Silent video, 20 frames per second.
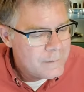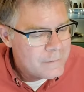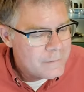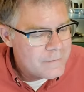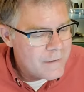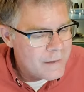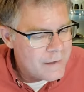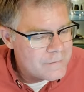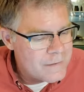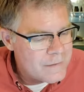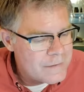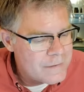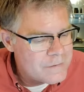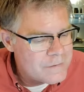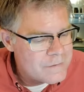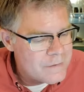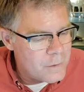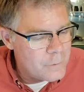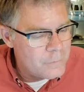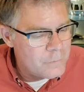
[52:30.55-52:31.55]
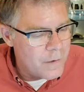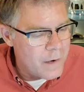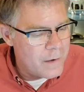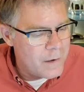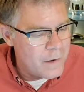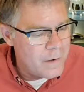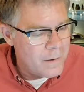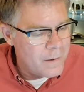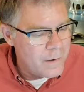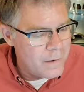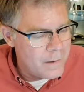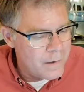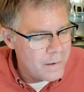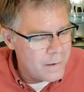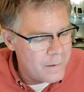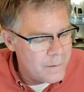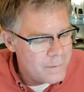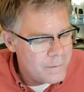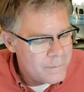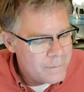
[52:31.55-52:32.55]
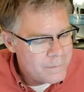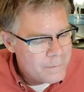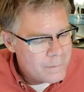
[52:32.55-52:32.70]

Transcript: Sassy Silver.